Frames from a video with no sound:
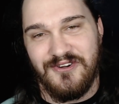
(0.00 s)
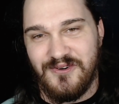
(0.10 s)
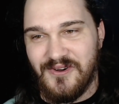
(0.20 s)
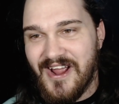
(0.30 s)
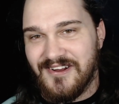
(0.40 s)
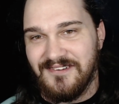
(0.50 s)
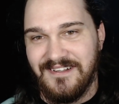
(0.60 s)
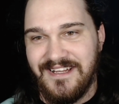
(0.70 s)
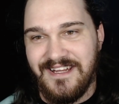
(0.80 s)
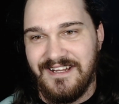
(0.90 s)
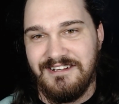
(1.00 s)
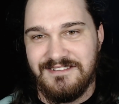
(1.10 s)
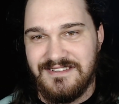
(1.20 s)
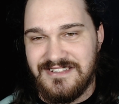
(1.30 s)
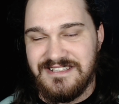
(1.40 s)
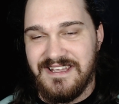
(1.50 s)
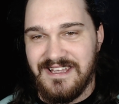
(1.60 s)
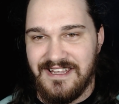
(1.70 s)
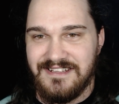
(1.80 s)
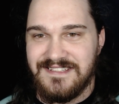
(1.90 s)
crackly
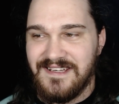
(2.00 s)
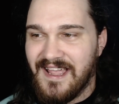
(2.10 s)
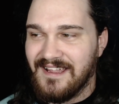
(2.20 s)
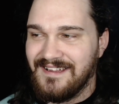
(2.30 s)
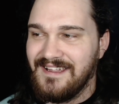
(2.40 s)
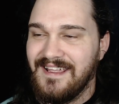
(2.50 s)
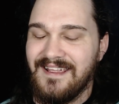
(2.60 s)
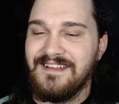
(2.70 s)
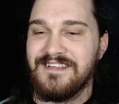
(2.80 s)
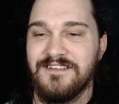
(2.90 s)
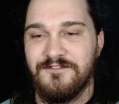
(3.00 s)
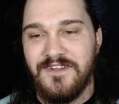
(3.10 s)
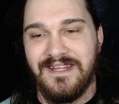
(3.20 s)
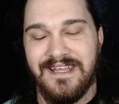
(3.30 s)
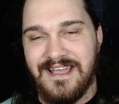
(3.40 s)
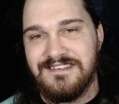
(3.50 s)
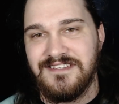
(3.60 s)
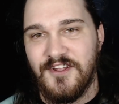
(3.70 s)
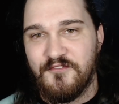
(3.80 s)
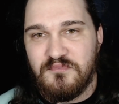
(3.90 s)
singing. It's it doesn't feel like it has
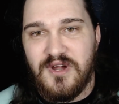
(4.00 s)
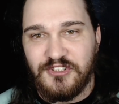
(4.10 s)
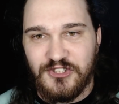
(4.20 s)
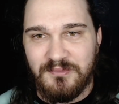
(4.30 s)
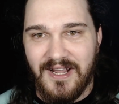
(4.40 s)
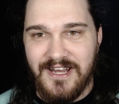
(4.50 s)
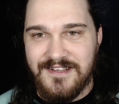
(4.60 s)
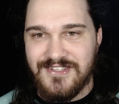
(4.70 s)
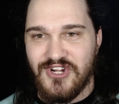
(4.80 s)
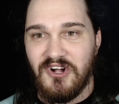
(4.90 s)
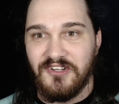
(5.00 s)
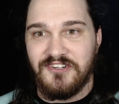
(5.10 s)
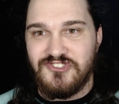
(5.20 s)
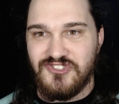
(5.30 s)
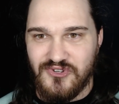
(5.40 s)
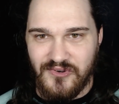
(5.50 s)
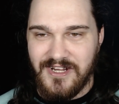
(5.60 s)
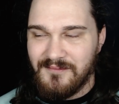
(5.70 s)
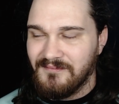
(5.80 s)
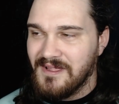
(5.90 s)
enough pressure behind it to call it a
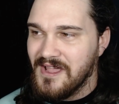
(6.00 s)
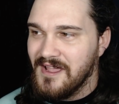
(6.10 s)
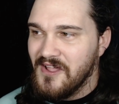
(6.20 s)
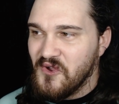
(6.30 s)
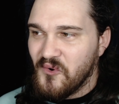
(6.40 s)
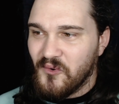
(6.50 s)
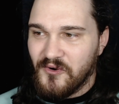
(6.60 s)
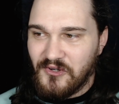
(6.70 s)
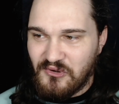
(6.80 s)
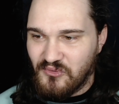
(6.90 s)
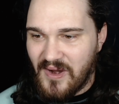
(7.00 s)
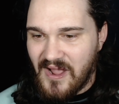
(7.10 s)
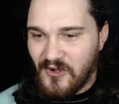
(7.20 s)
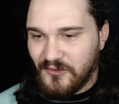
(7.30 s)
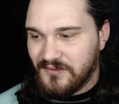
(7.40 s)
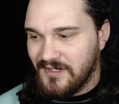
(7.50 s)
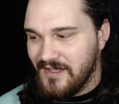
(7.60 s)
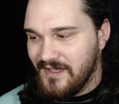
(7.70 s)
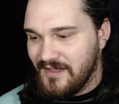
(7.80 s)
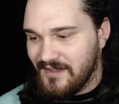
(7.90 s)
scream or a growl.
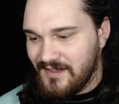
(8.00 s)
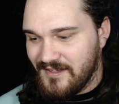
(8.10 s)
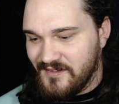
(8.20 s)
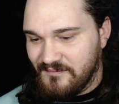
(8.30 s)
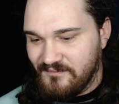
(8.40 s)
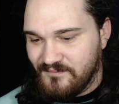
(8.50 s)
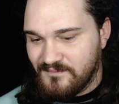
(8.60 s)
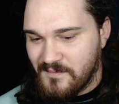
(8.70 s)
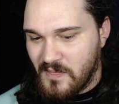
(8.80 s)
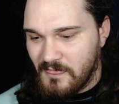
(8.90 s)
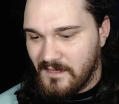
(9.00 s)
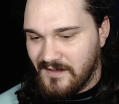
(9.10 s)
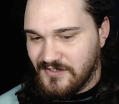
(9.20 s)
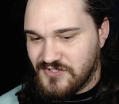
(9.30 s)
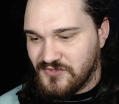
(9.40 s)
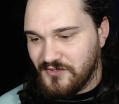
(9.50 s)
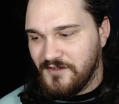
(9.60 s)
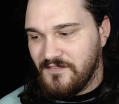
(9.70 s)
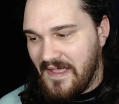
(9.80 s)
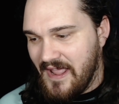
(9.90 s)
Um, it's sort
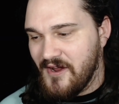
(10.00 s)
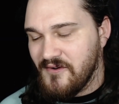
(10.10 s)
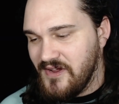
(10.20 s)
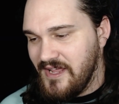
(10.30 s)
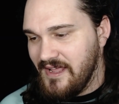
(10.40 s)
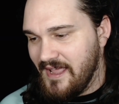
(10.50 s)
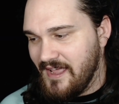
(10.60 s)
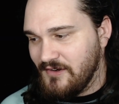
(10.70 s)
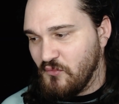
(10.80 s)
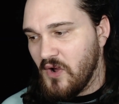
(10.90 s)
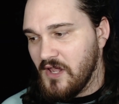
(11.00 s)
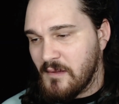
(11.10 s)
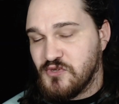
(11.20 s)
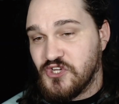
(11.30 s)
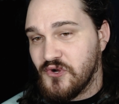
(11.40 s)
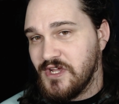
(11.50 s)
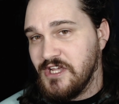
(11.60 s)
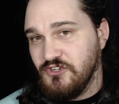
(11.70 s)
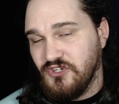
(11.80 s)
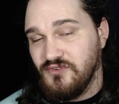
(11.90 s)
of airy, and while I'm sure
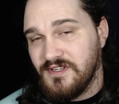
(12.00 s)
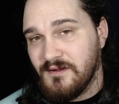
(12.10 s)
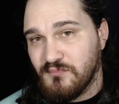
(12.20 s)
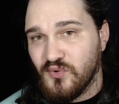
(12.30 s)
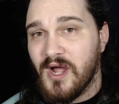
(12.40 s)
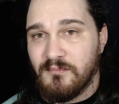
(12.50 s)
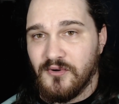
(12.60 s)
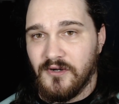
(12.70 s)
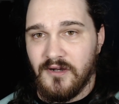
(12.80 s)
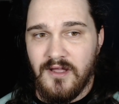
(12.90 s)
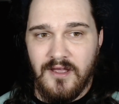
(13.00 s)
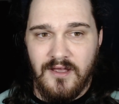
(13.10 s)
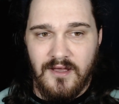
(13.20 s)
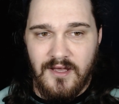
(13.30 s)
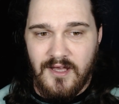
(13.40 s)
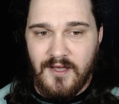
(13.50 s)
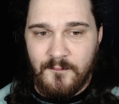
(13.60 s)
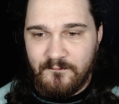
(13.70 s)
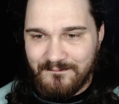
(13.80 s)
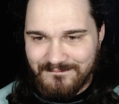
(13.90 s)
he's using proper
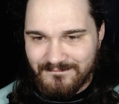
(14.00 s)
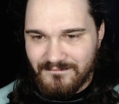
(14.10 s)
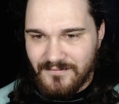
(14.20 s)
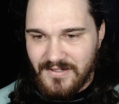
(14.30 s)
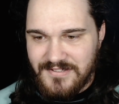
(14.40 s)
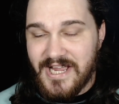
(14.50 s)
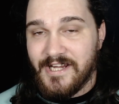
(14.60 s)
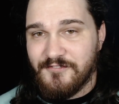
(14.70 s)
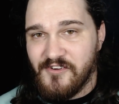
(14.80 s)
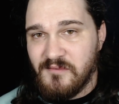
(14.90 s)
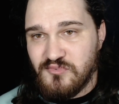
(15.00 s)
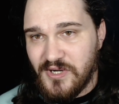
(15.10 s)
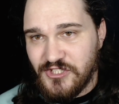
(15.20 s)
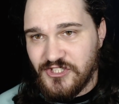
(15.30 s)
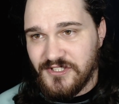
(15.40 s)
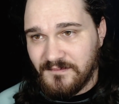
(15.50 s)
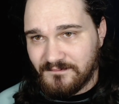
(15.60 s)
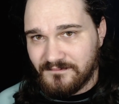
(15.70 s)
um, diaphragm pressure,